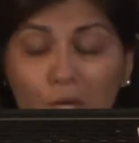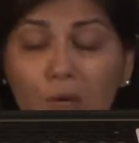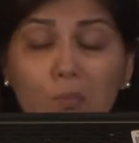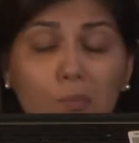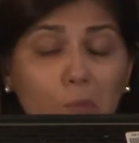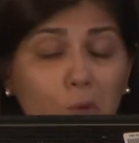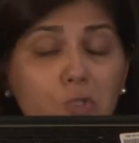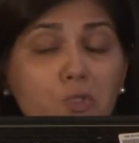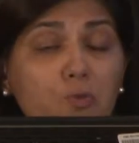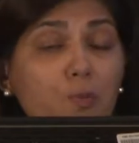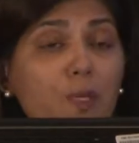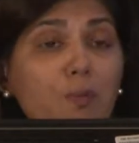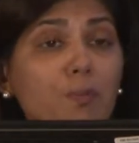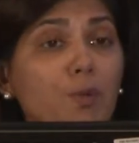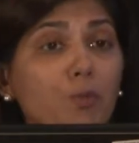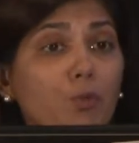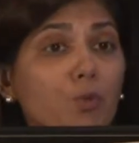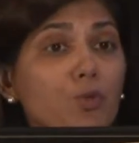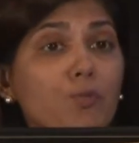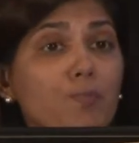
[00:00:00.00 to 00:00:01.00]
Most
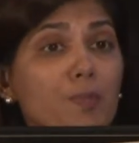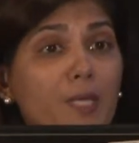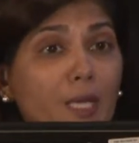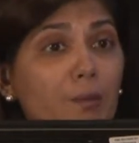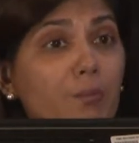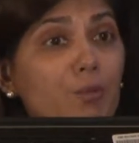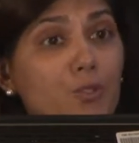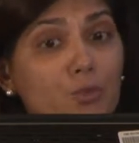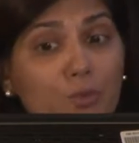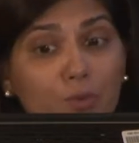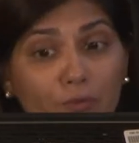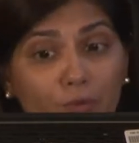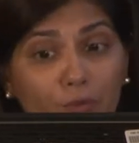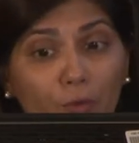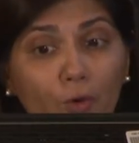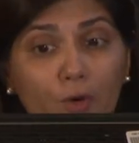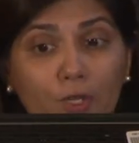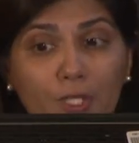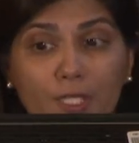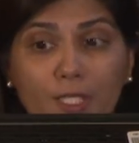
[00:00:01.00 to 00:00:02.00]
people wouldn't be able to
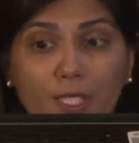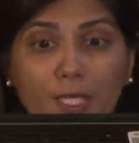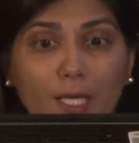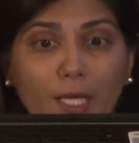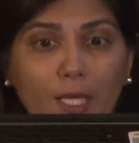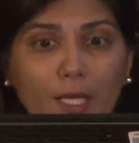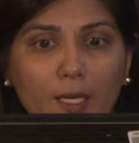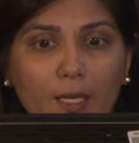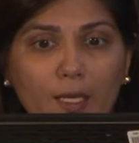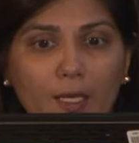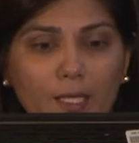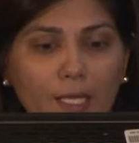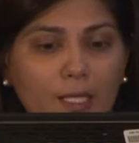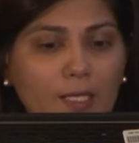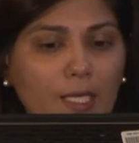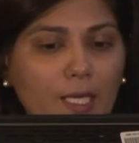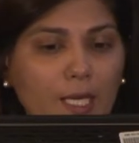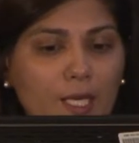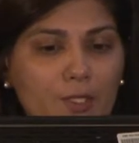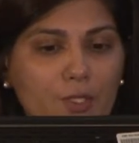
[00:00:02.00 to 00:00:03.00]
afford it in any
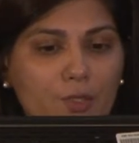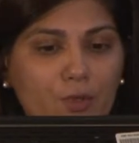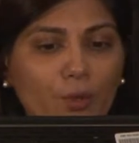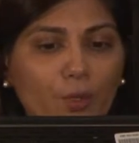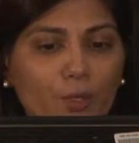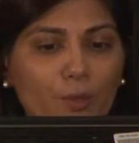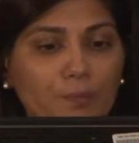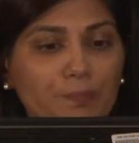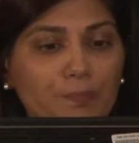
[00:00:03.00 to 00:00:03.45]
case at all.